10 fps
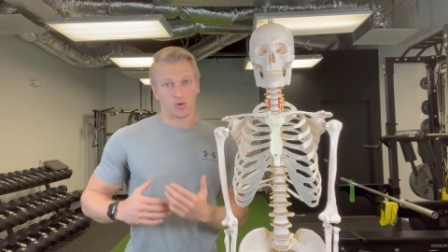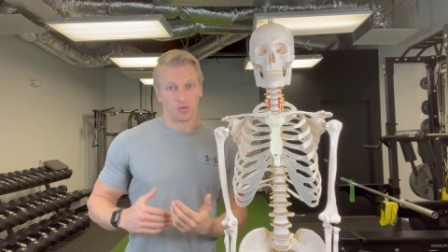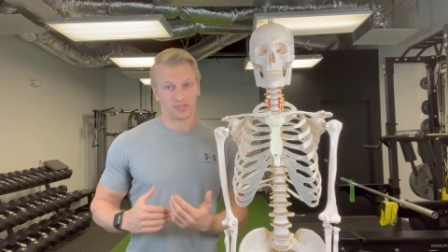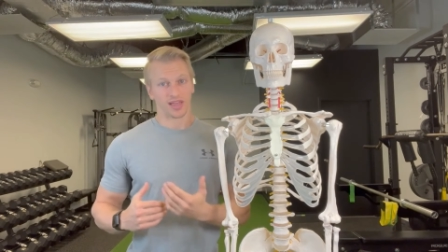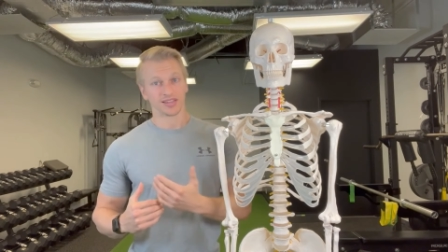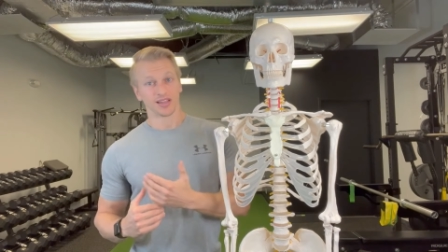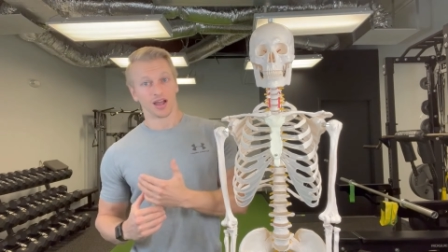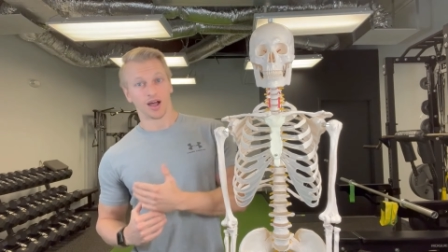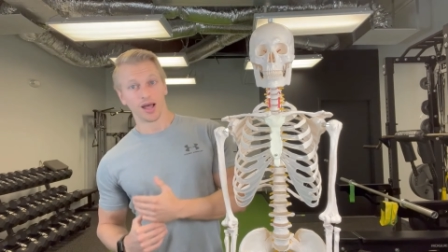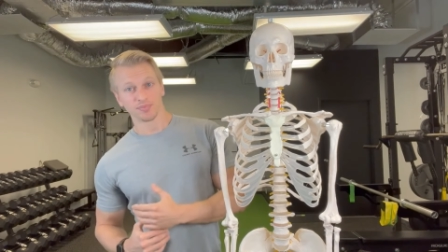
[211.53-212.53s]
With
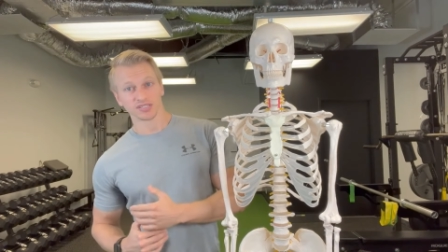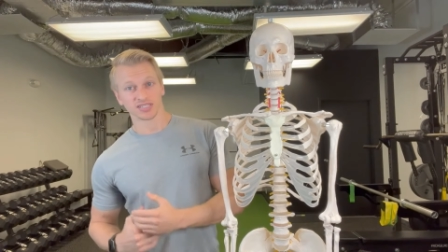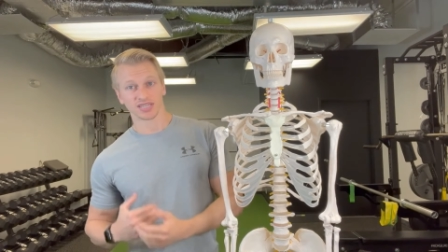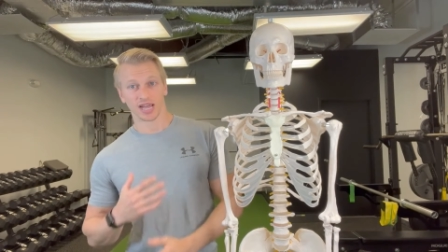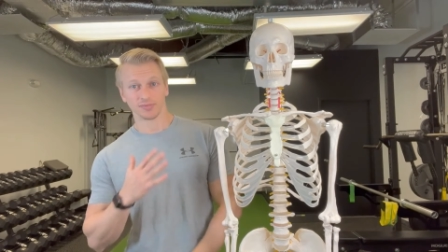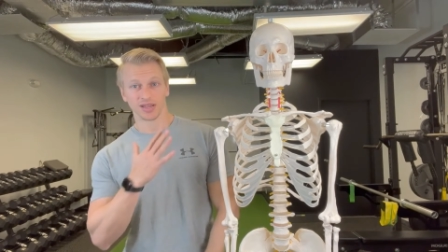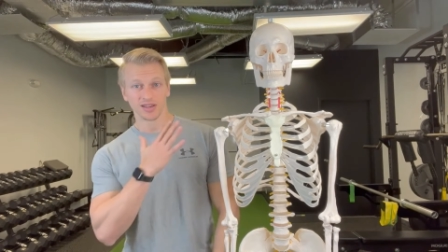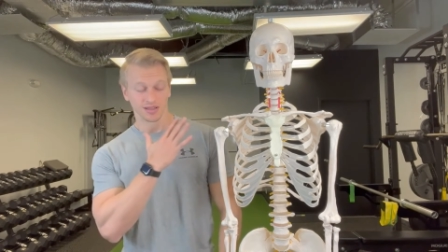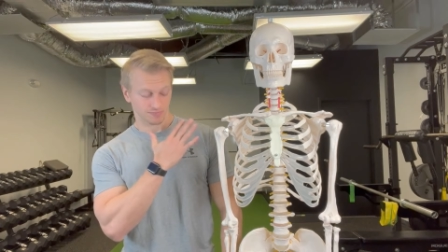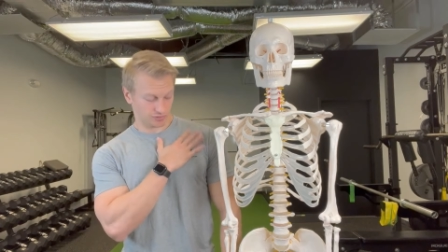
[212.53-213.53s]
that opposite side
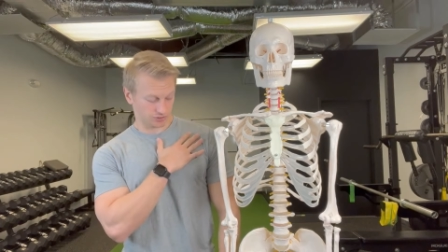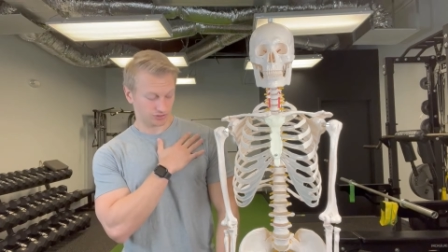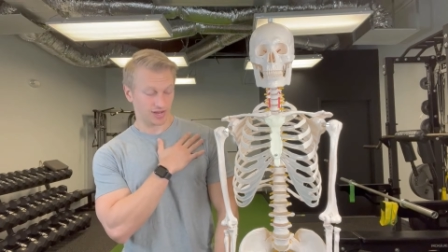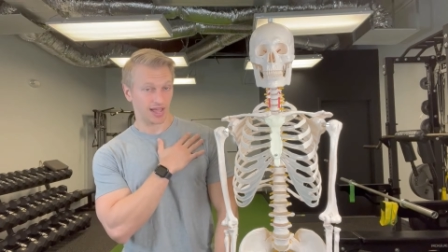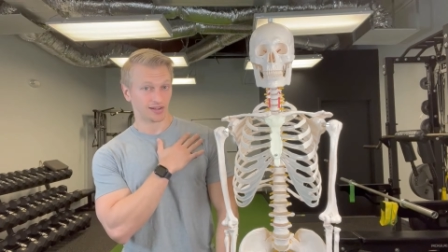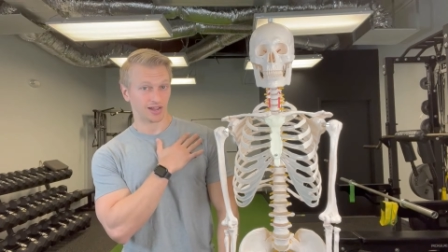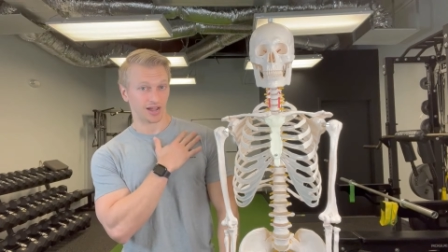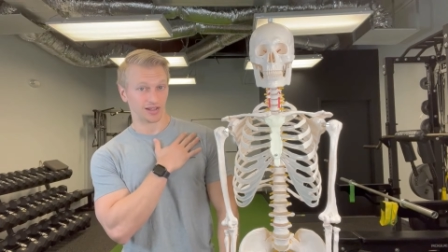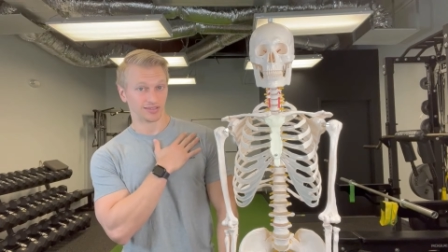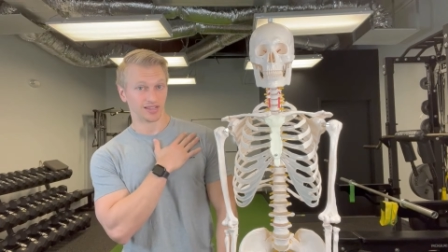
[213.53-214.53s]
bend, put your hand
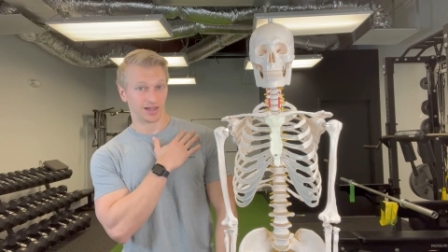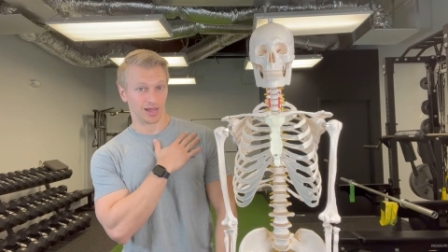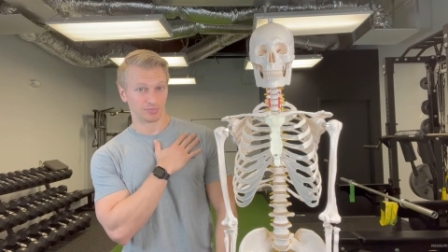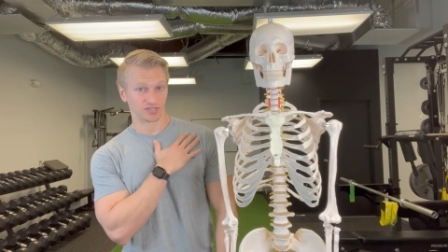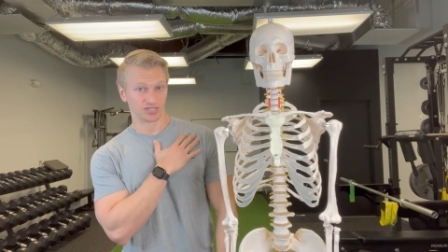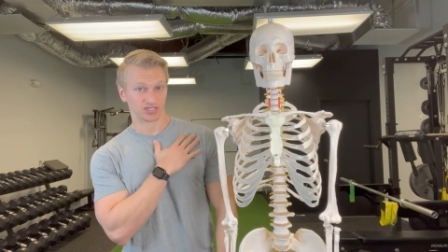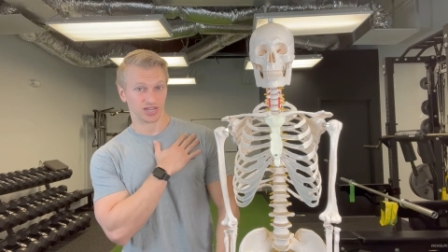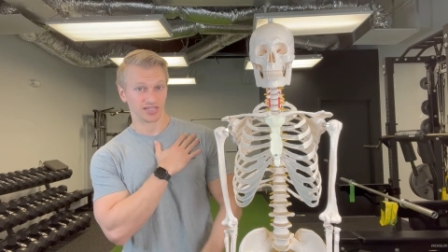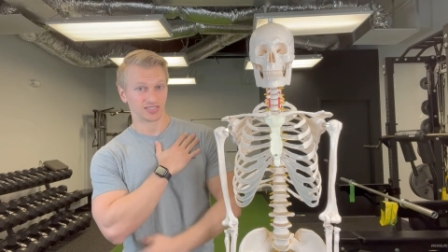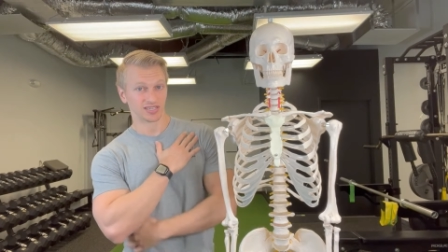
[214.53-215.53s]
on the opposite
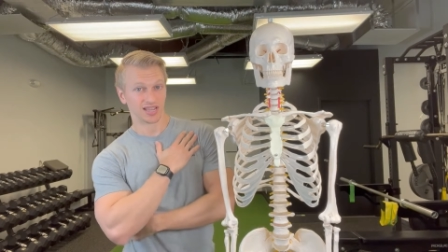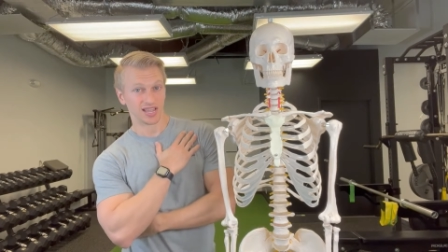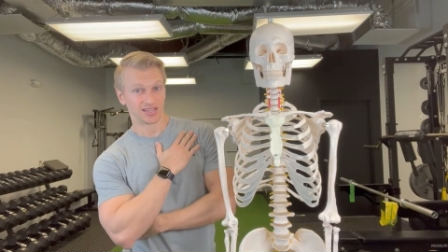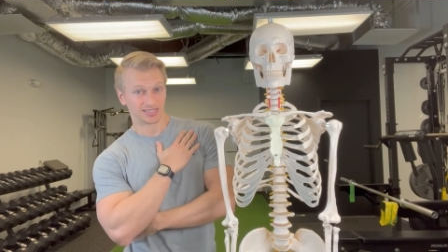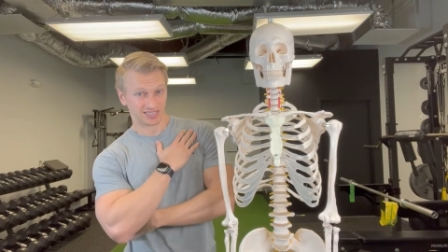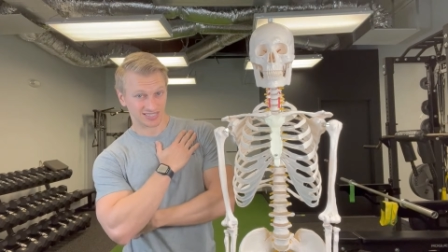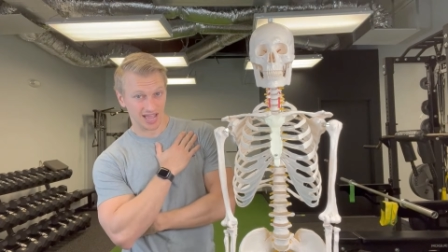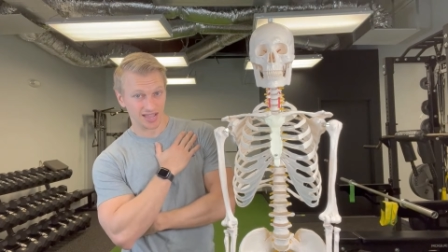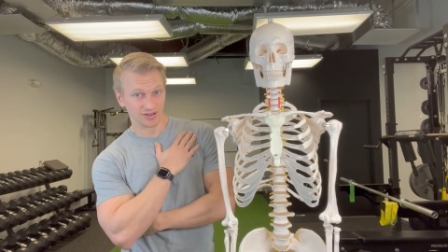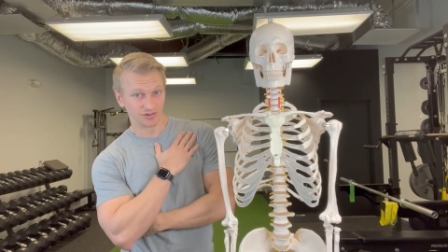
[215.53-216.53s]
chest,
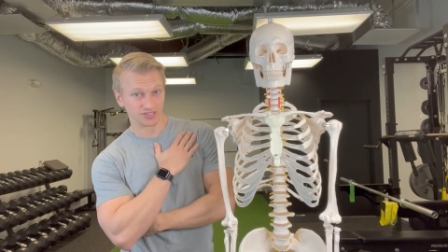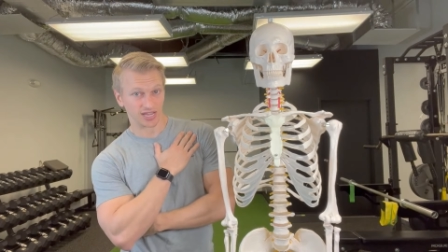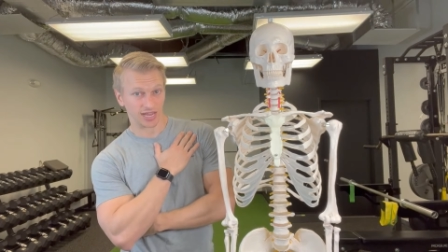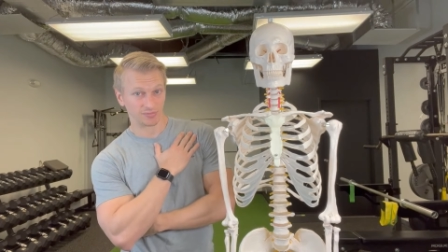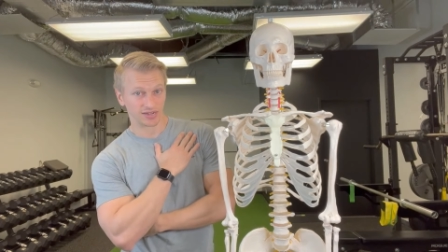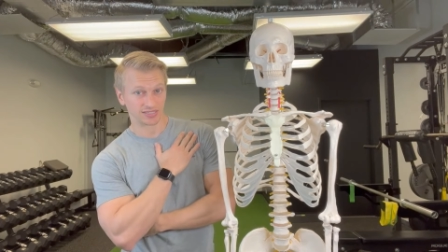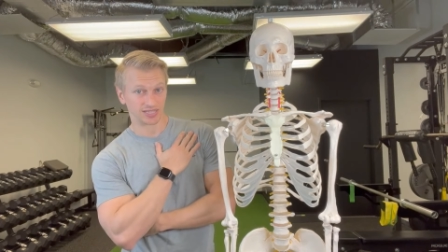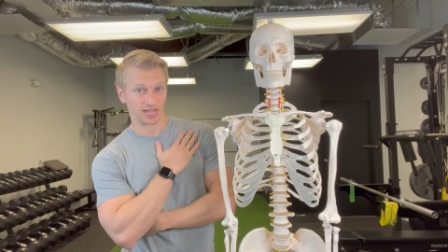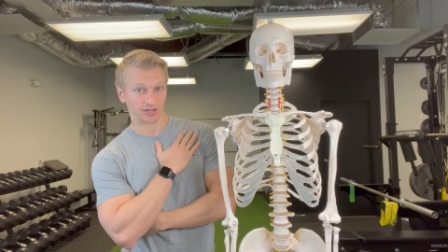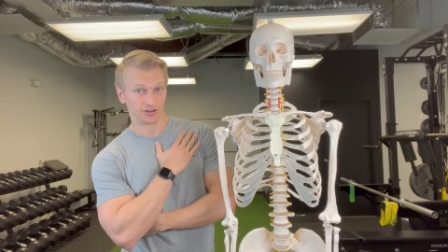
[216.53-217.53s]
stay in your side bend, and
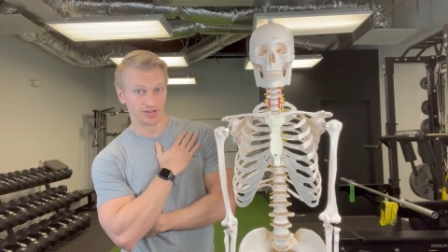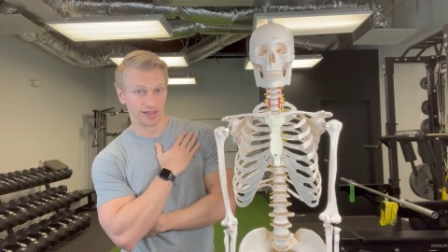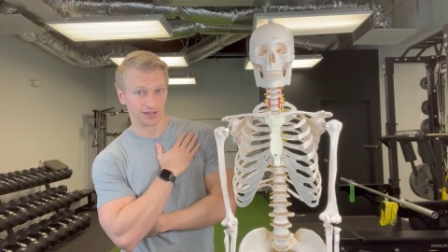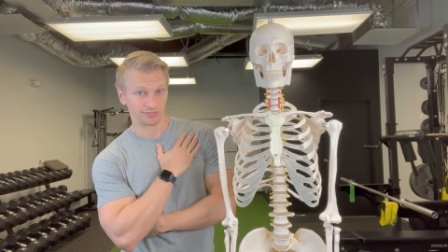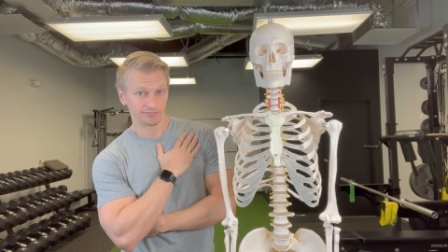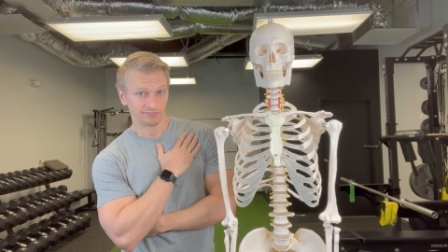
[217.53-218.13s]
take your inhale.